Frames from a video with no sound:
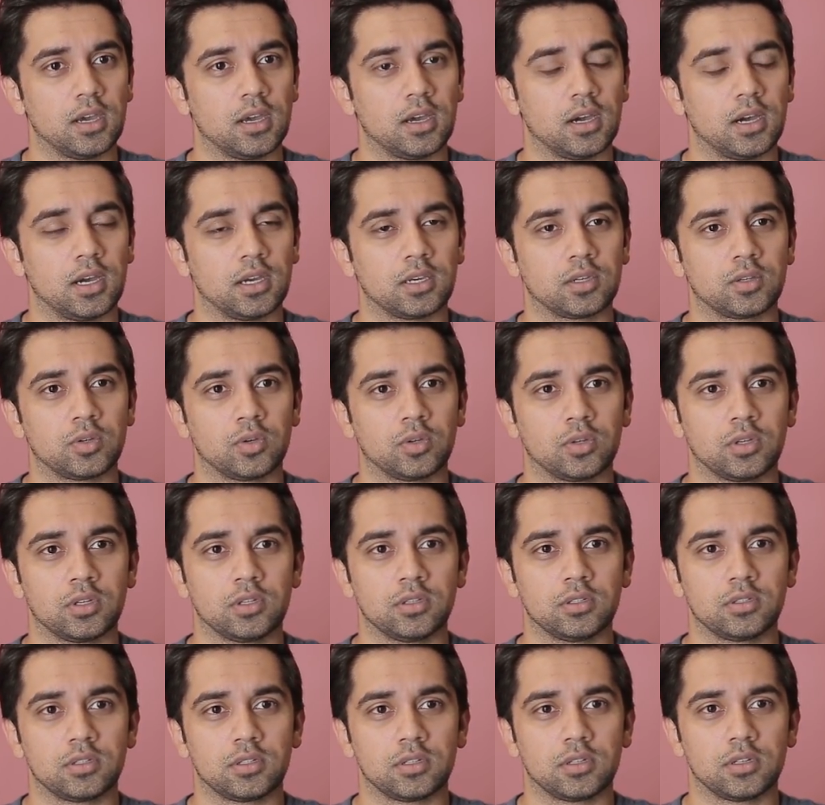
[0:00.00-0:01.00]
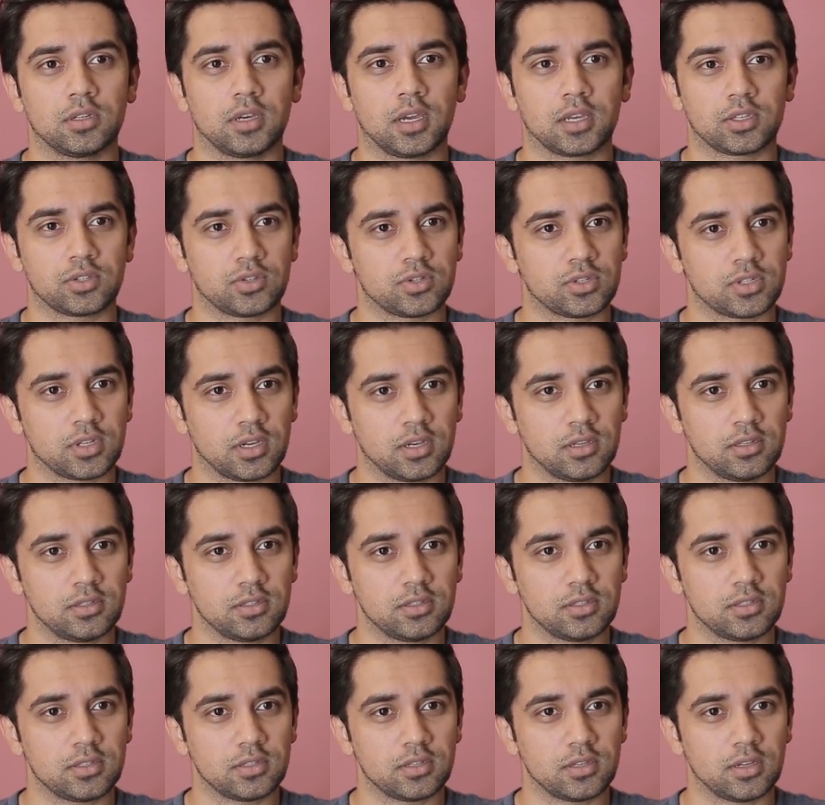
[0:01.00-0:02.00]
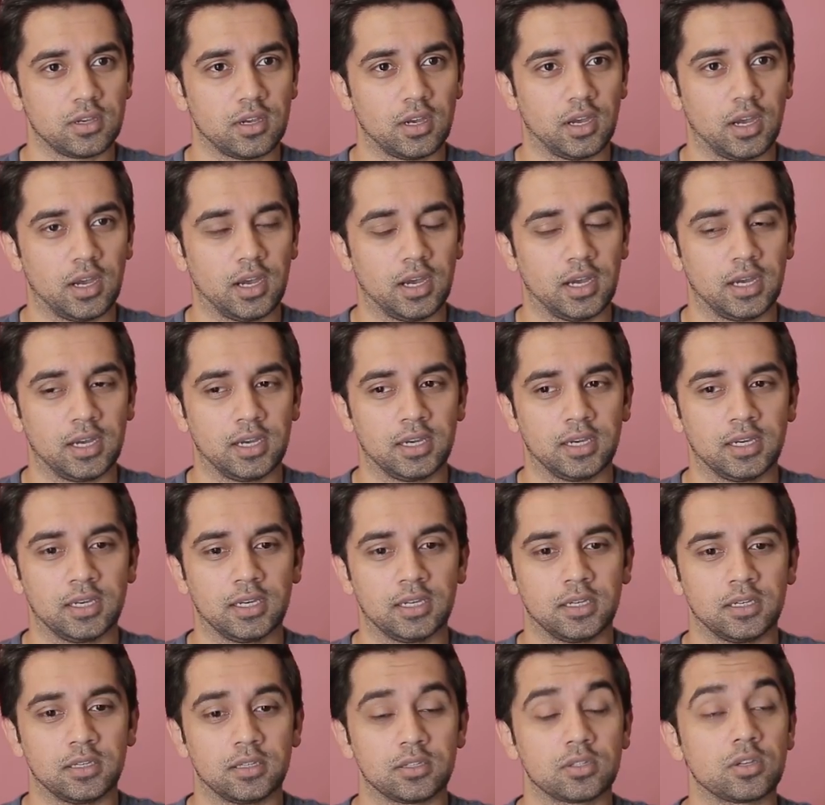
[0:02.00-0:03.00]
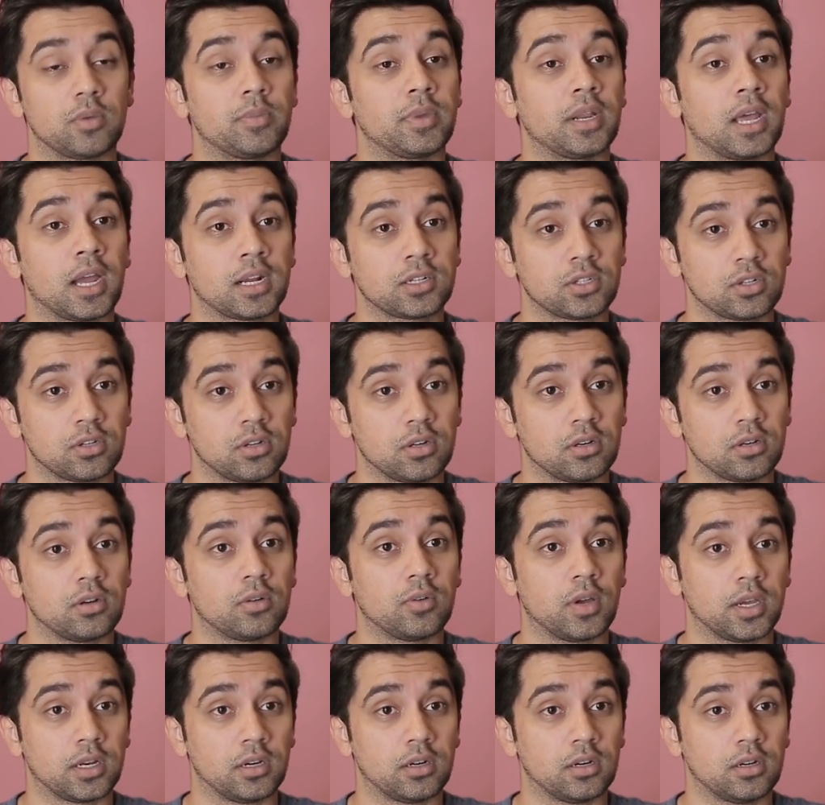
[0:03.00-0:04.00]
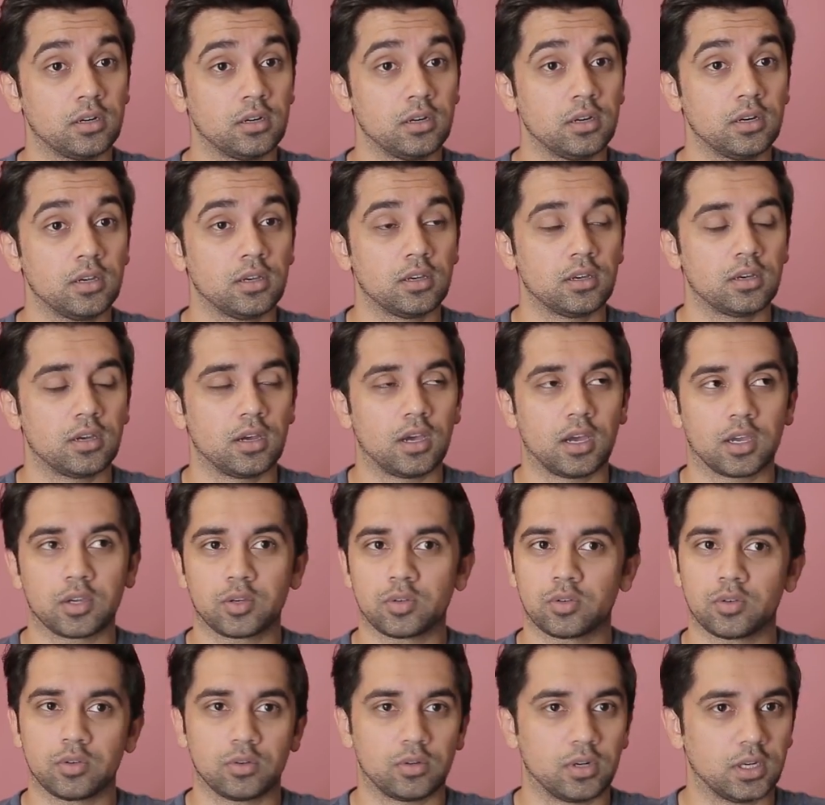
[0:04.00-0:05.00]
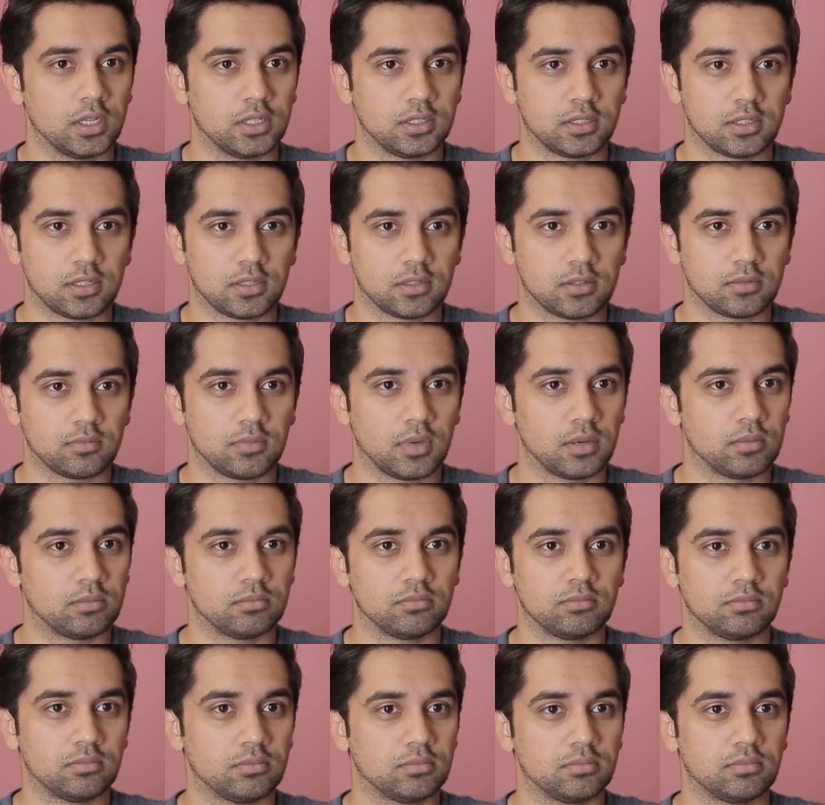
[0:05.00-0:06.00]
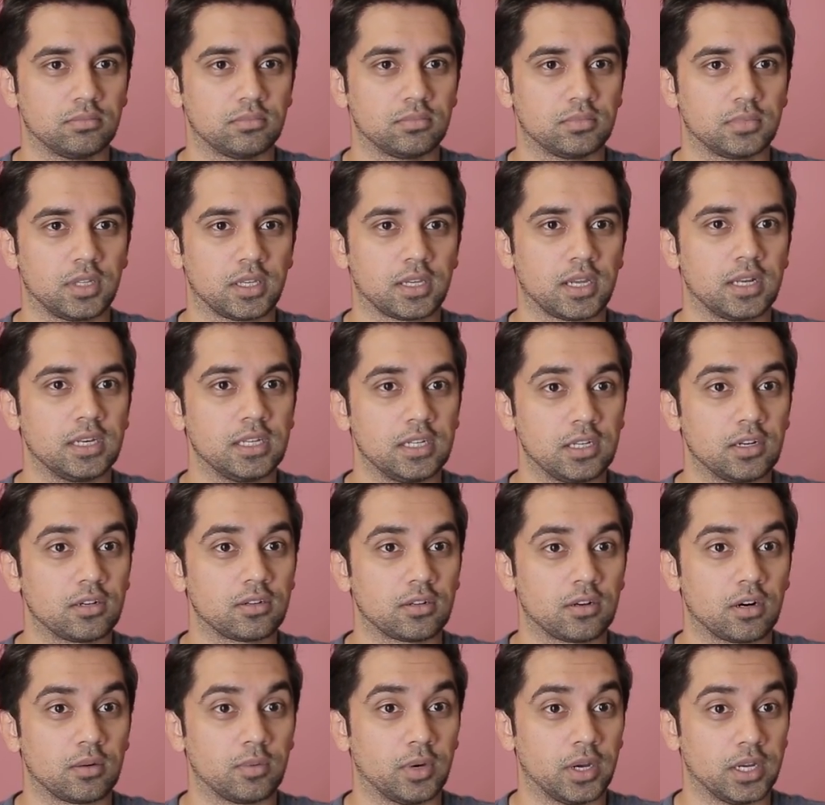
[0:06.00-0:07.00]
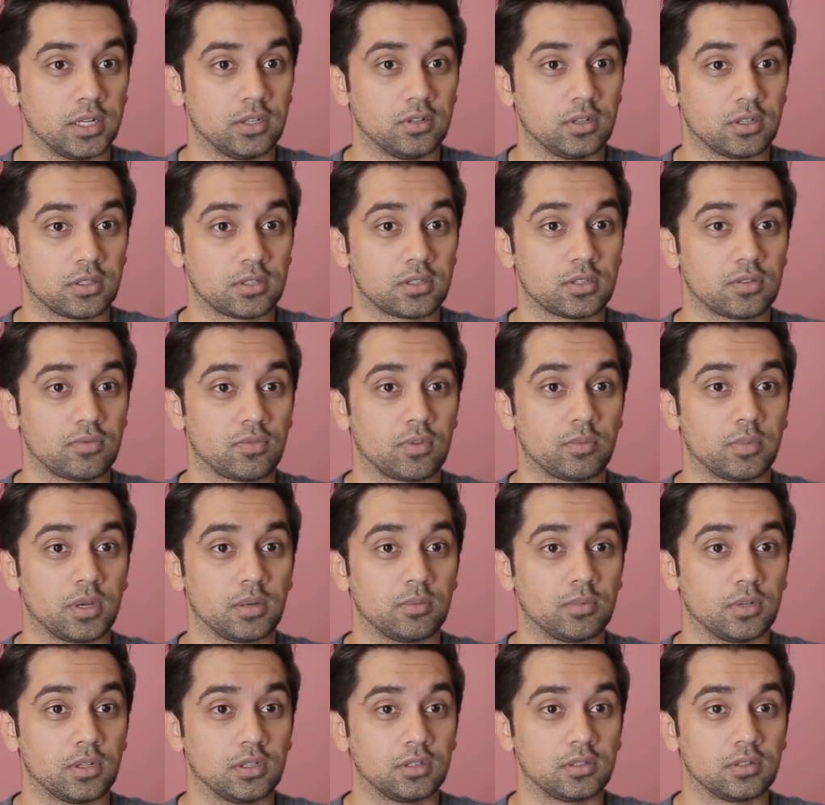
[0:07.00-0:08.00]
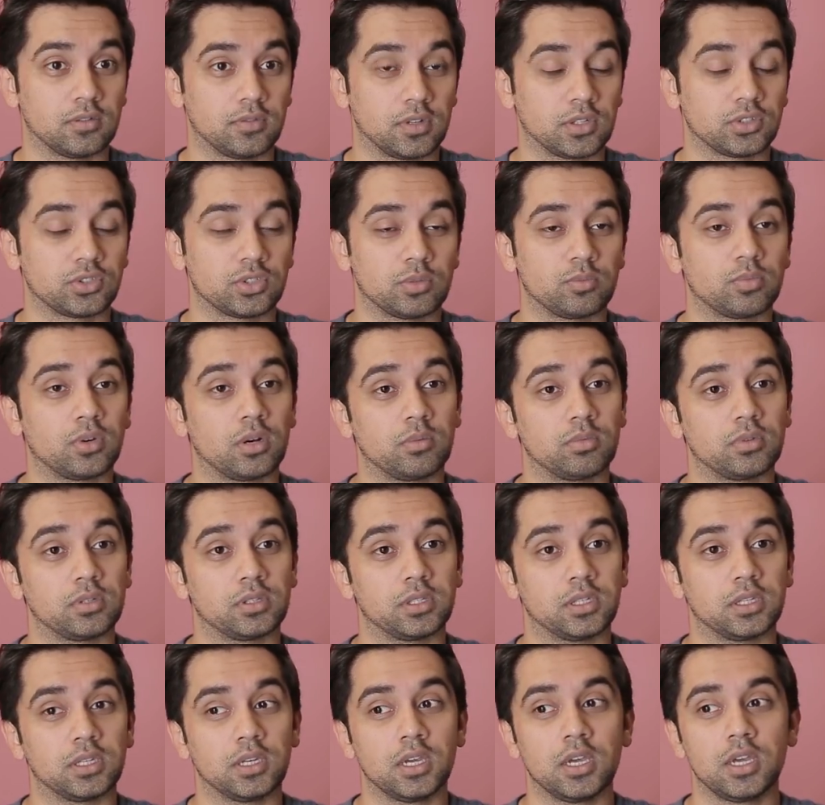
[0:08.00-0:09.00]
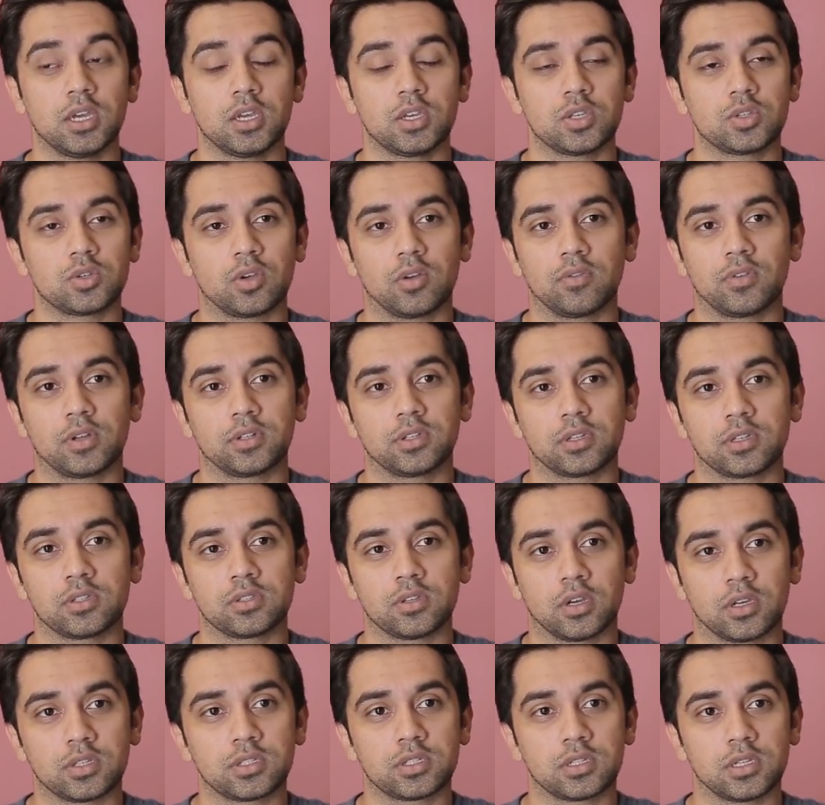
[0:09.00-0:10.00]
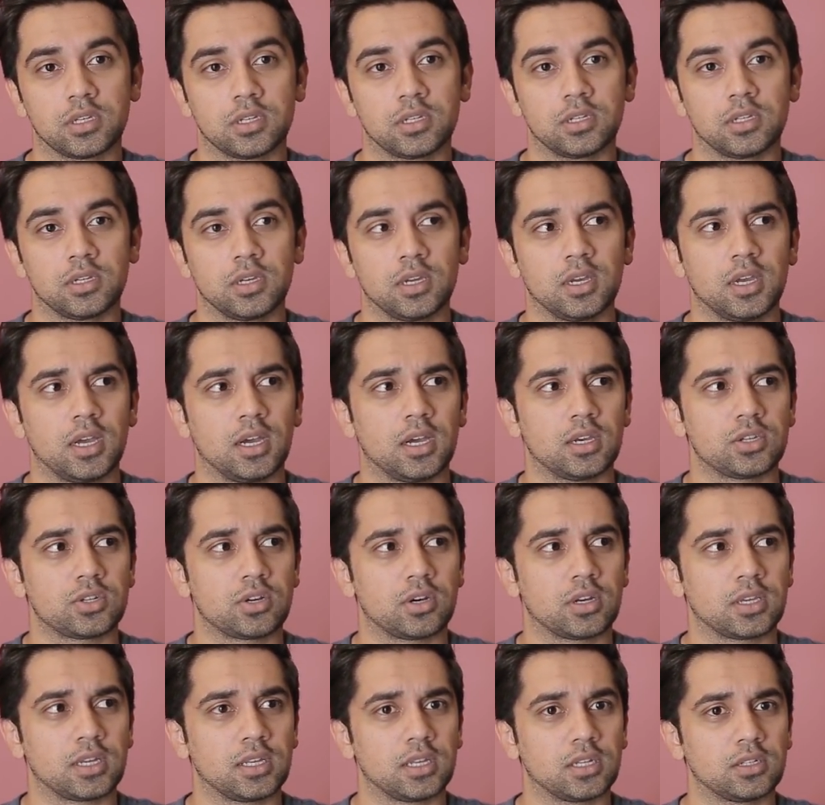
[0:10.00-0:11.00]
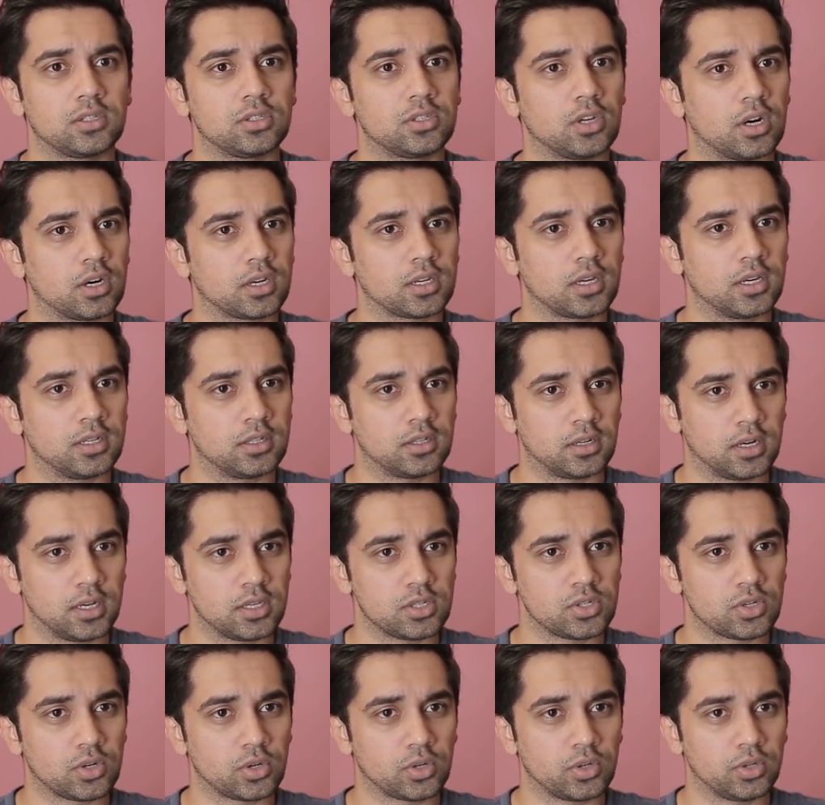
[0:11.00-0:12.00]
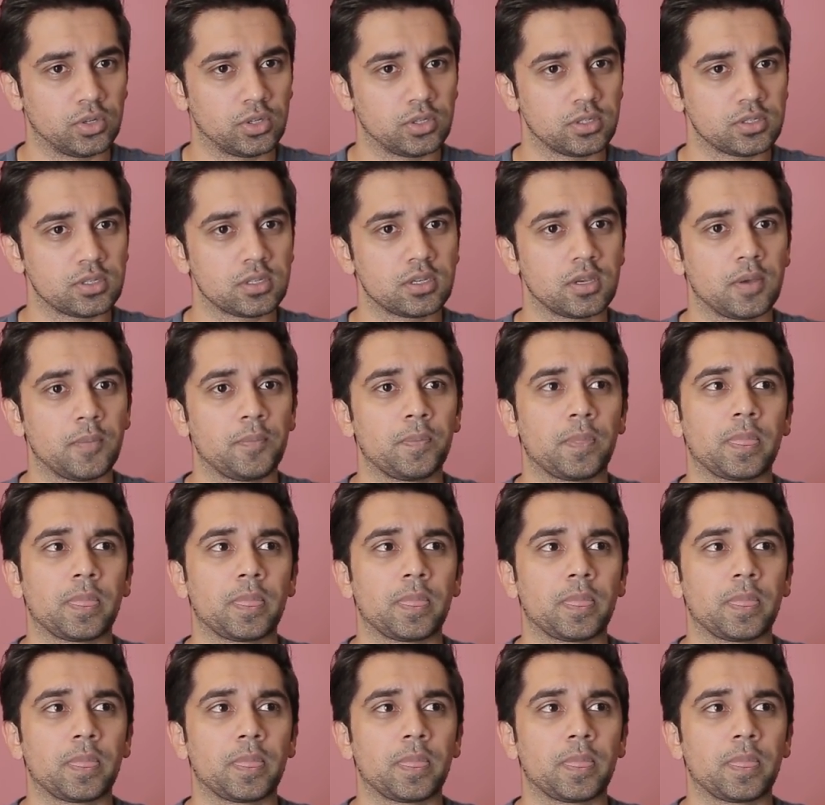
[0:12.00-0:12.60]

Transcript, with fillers: I couldn't exercise. I, so I'm an actor and a writer. I couldn't write. My, like I needed carbohydrates for my brain to function properly. So I felt exhausted. I started getting dark under eye circles.